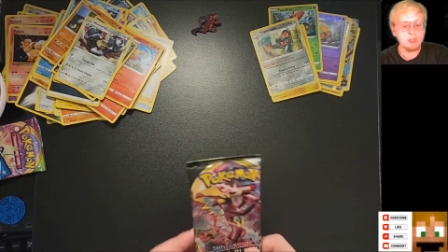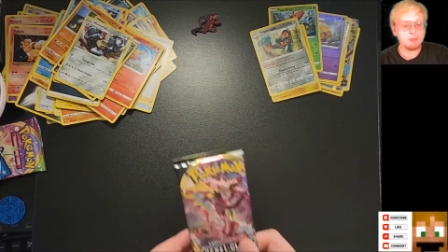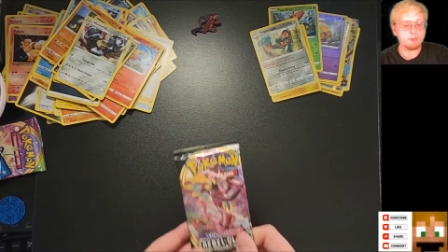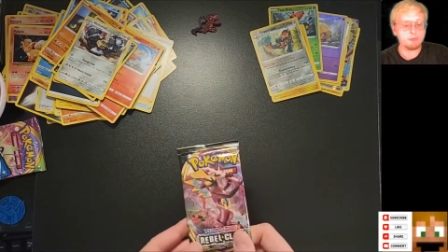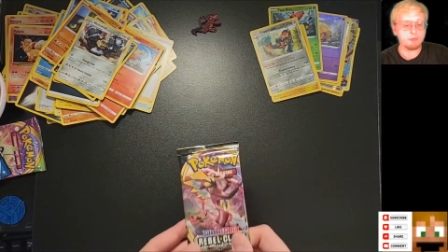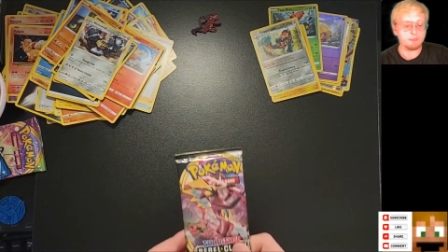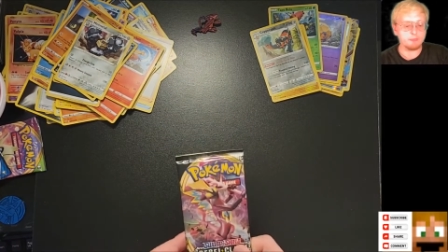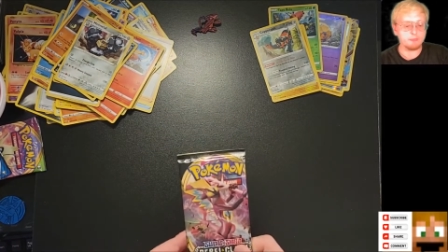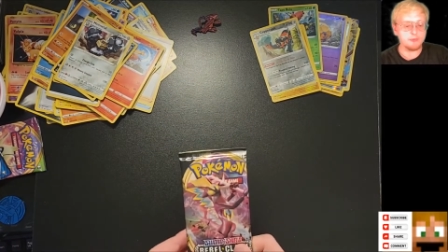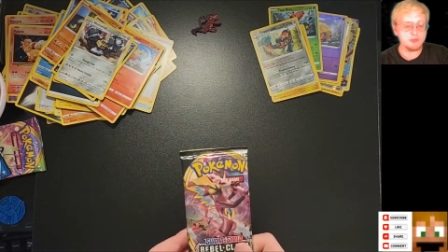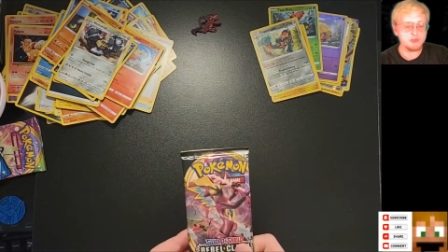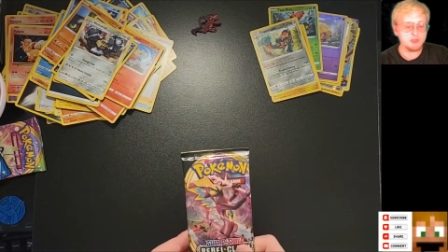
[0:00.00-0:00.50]

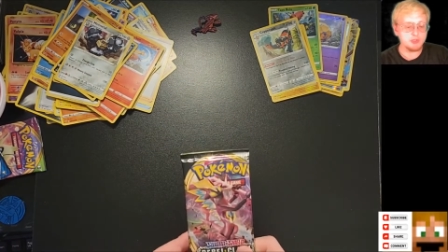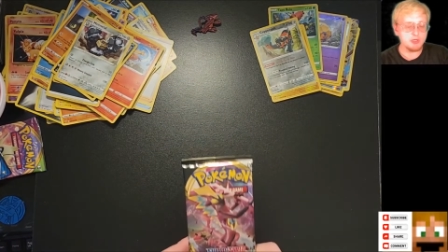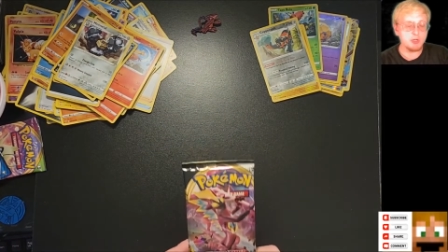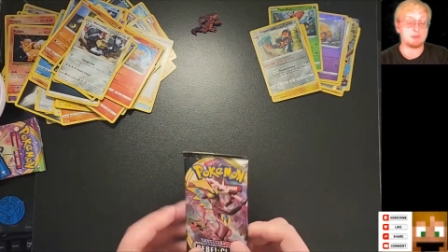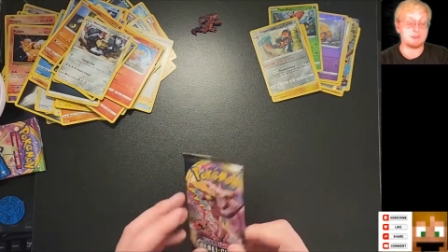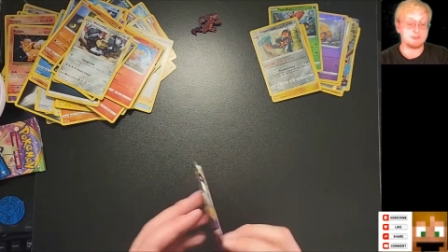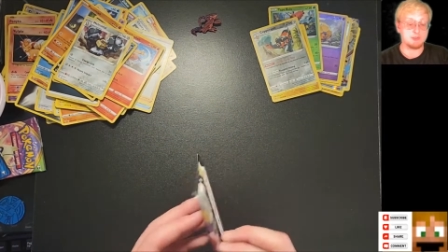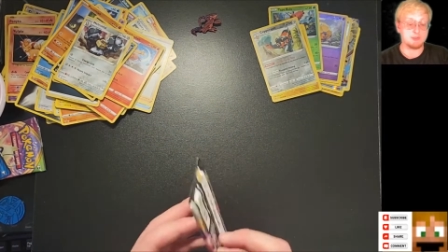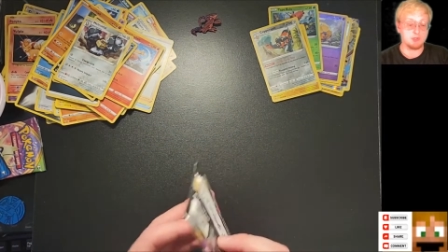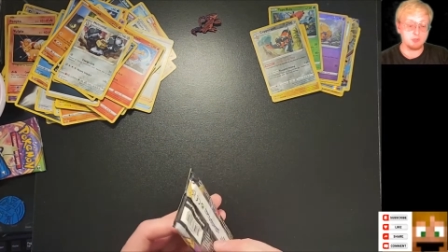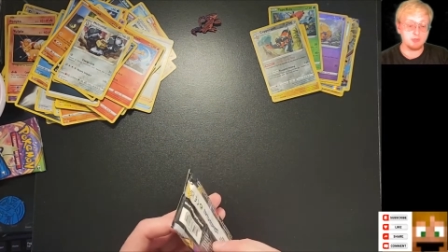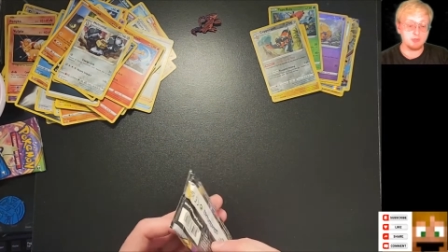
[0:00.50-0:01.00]
So finishing
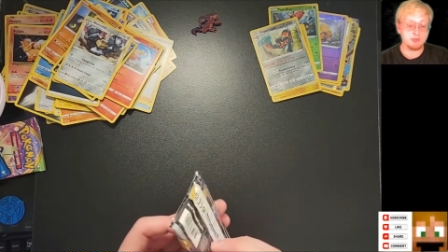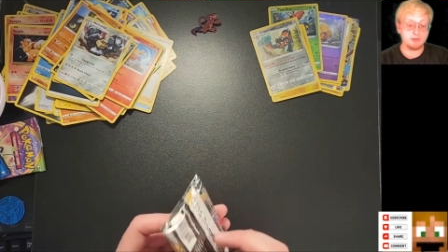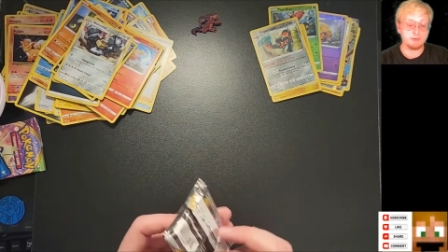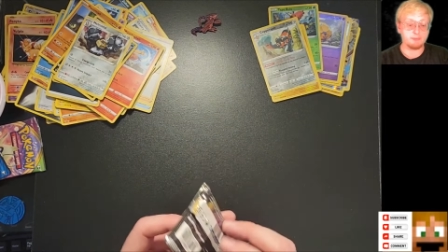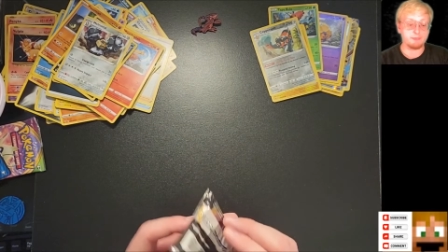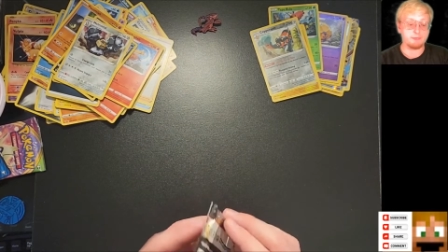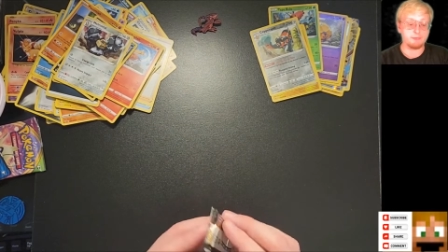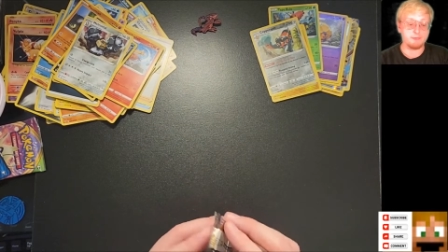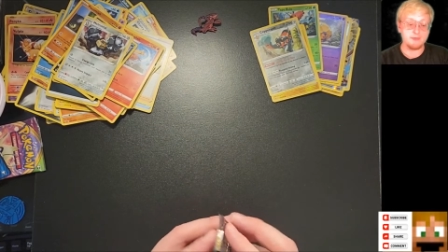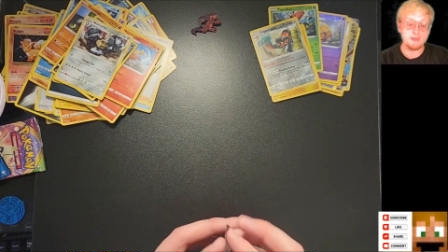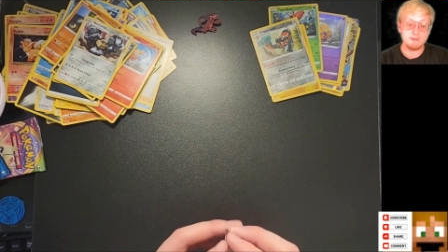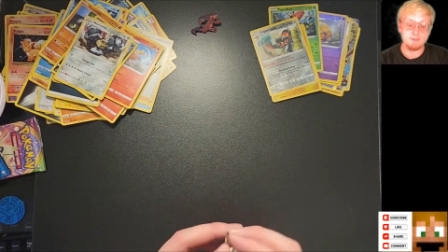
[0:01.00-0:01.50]
up the
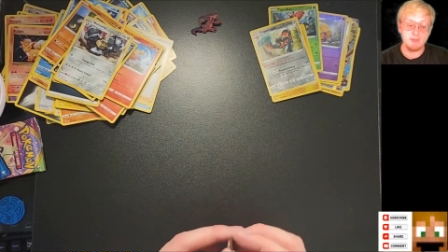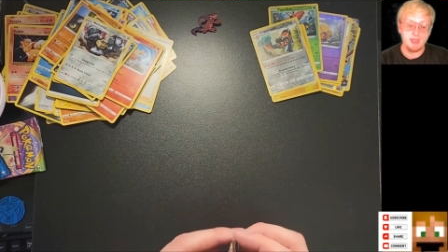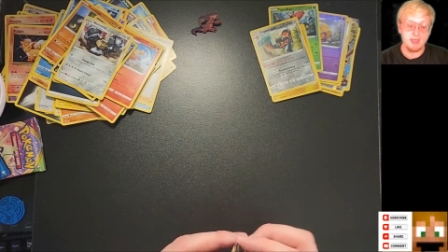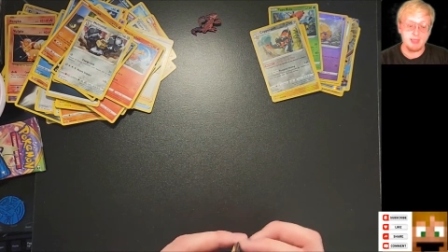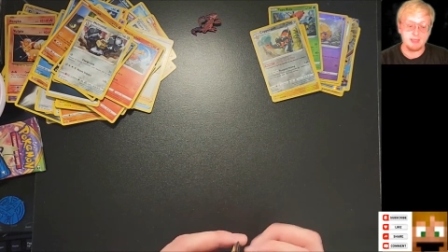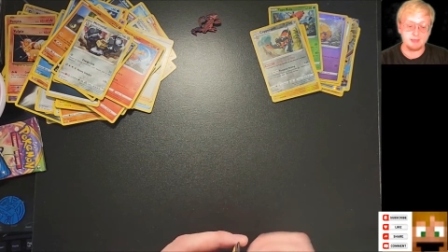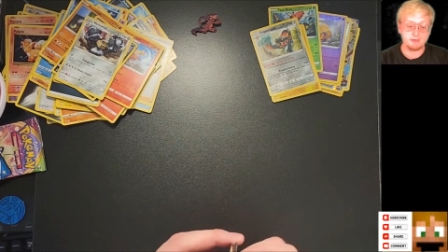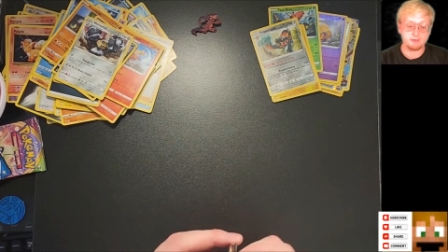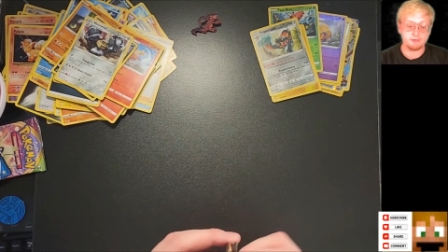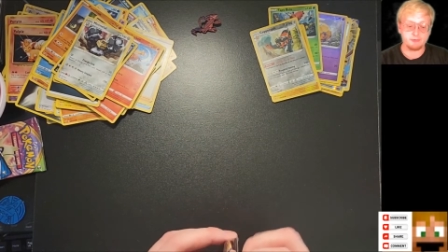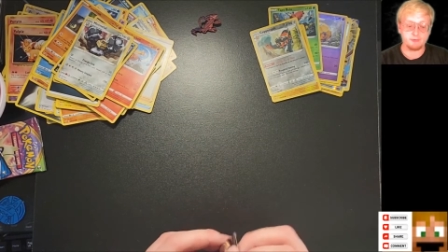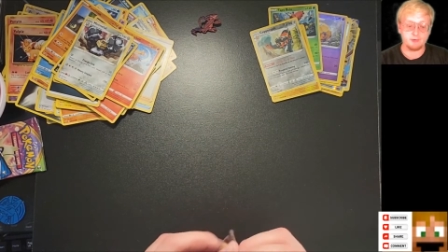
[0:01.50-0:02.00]
Eternatus
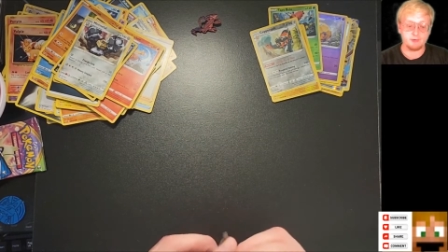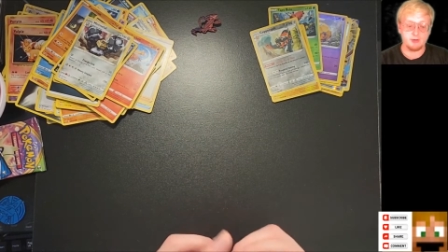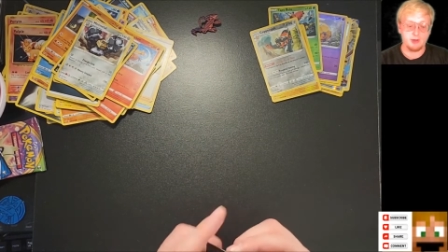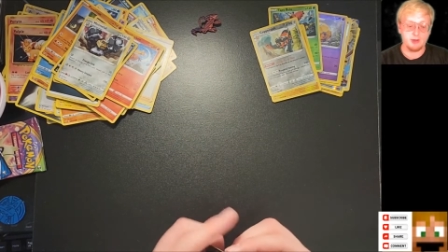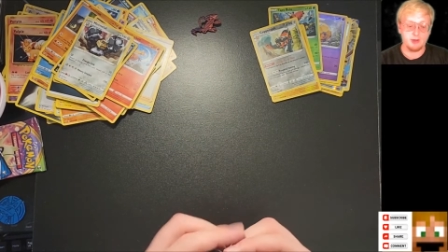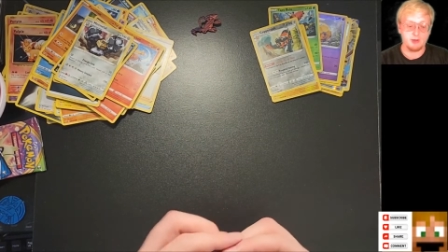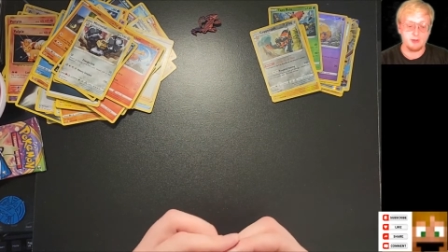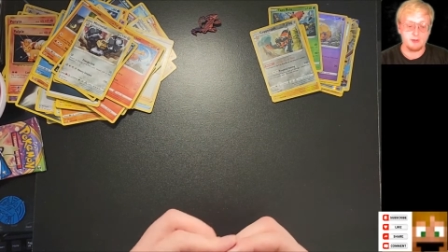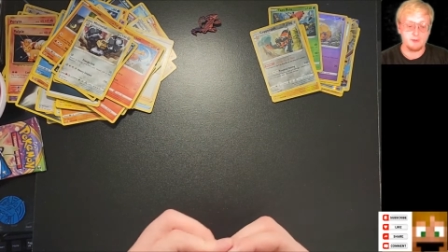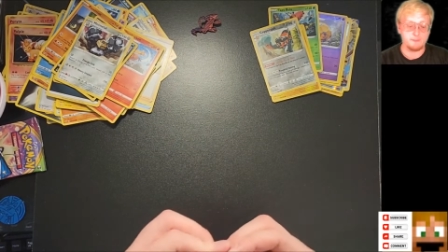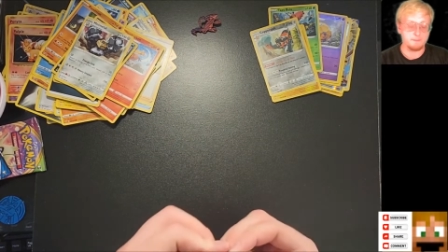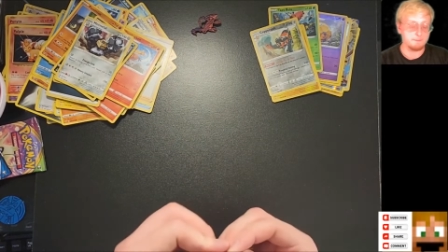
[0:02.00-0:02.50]
VMAX
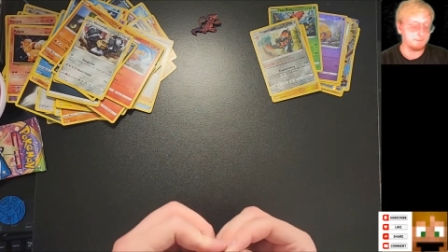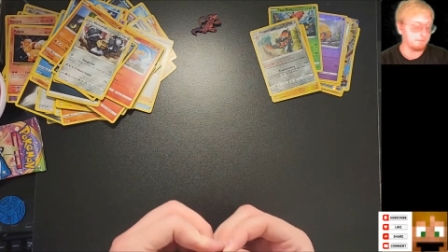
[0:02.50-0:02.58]
um,